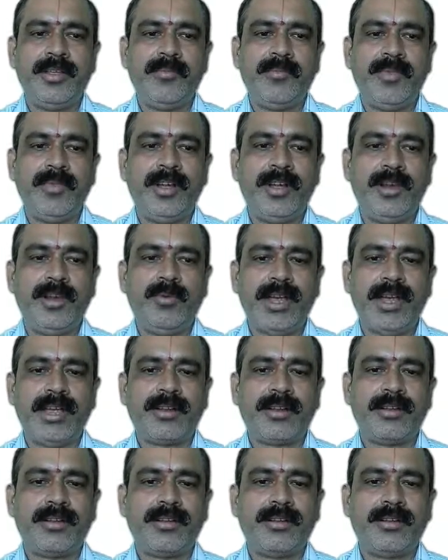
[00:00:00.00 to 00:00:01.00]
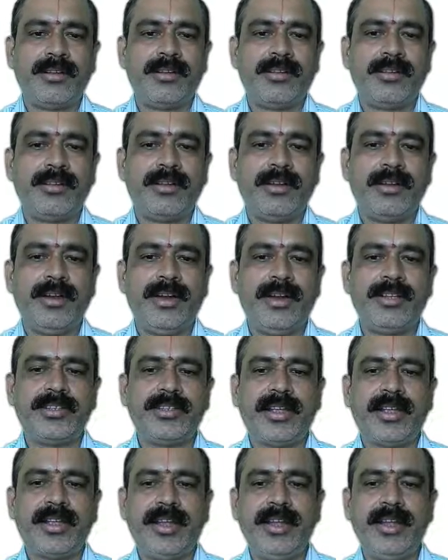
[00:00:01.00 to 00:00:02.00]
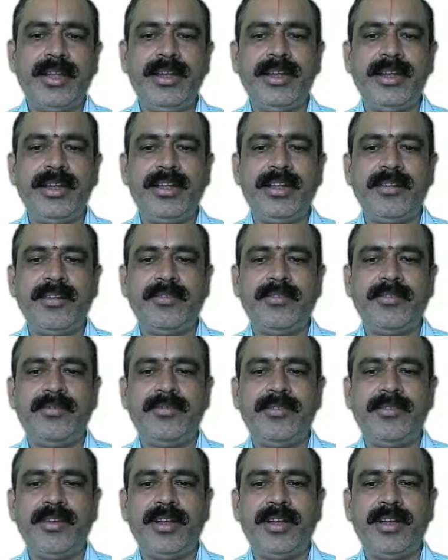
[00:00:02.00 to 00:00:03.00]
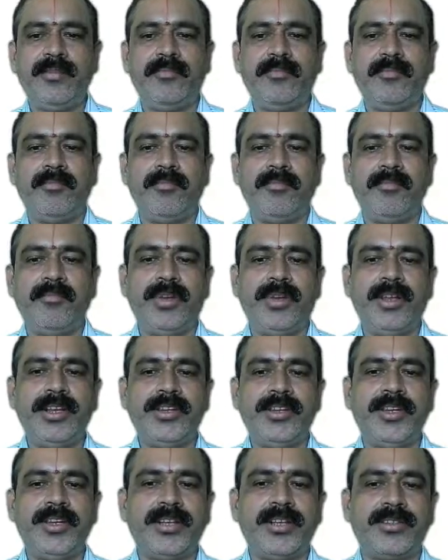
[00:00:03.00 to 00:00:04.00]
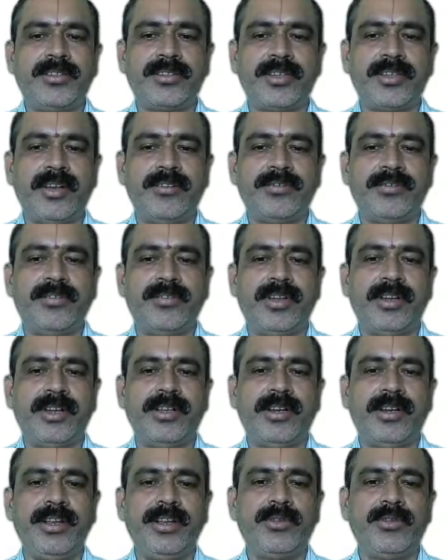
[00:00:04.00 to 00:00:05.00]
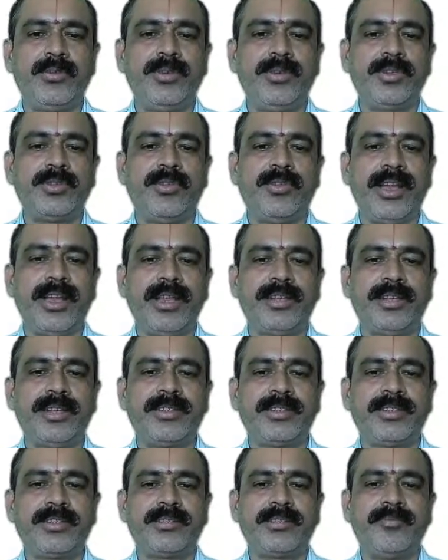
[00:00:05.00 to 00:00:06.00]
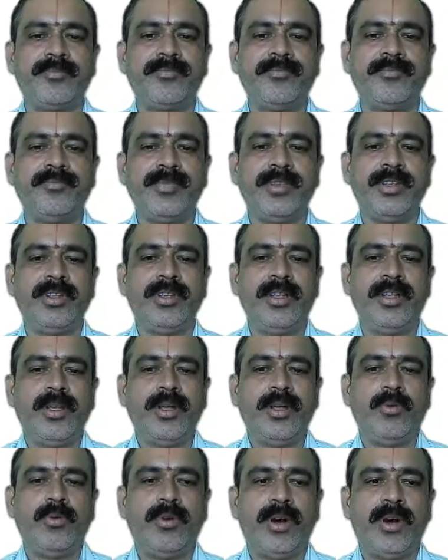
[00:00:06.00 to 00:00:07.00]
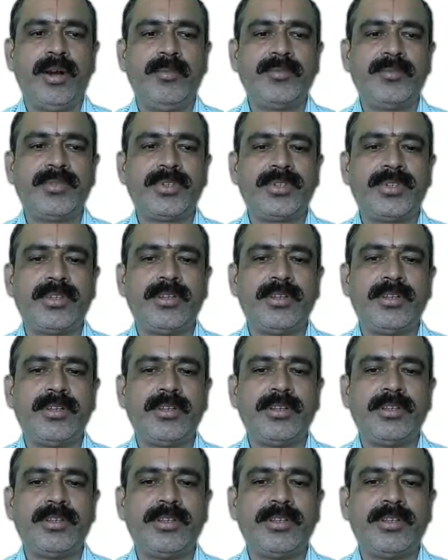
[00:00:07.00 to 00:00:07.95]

the malware. It is a kind of malicious software that includes viruses, worms,